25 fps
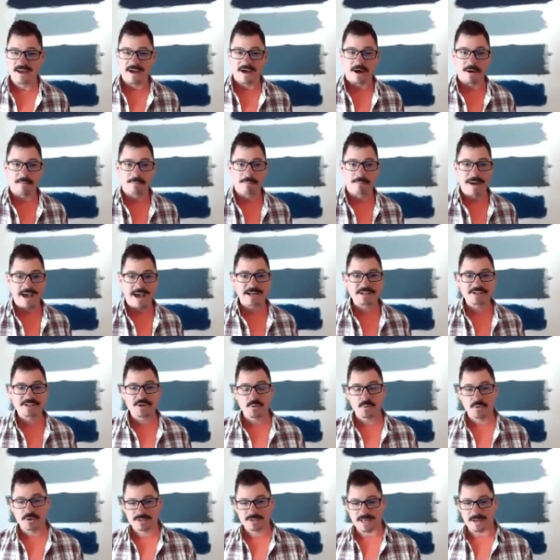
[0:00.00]
imagine
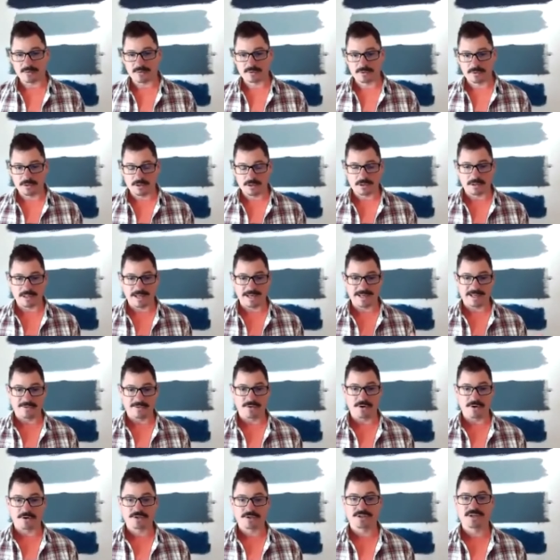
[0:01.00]
what that would look like in
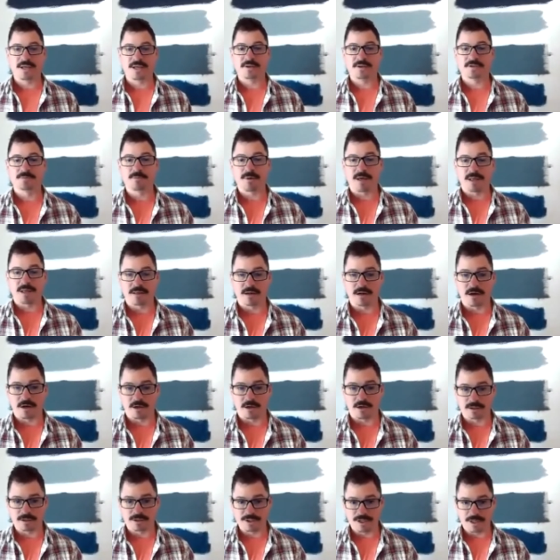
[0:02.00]
their sales
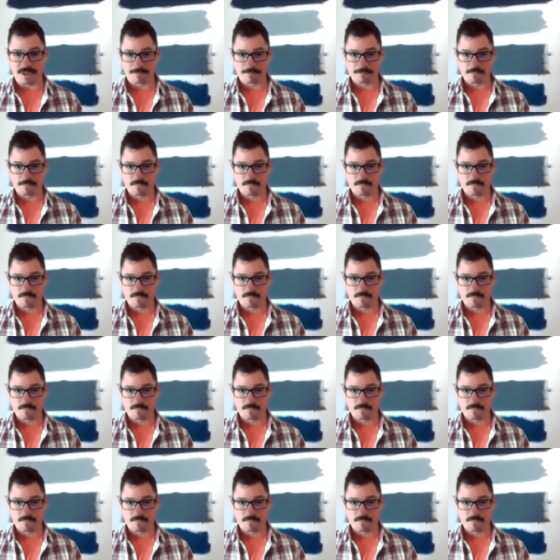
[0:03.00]
methodology.